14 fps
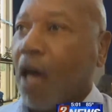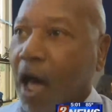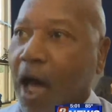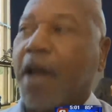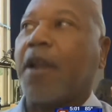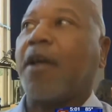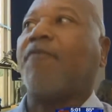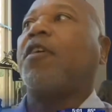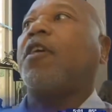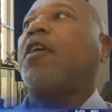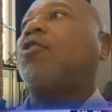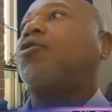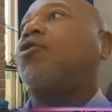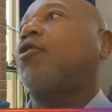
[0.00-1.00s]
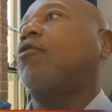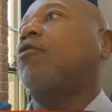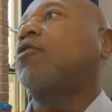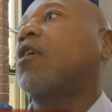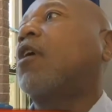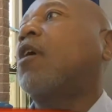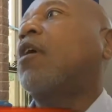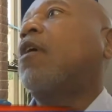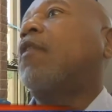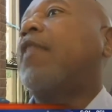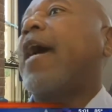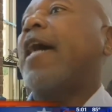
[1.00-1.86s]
a lot of the issues